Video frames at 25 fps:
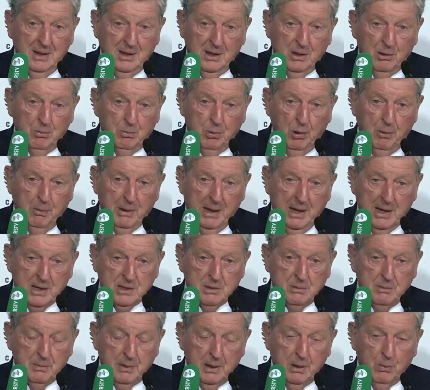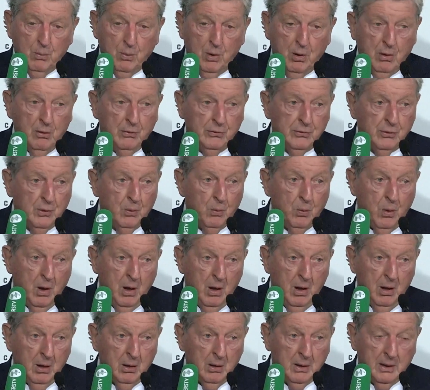You know, Bobby hasn't been well for a
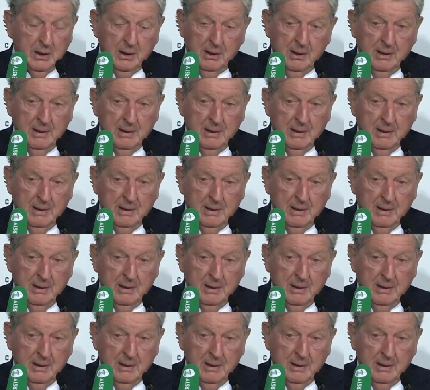while.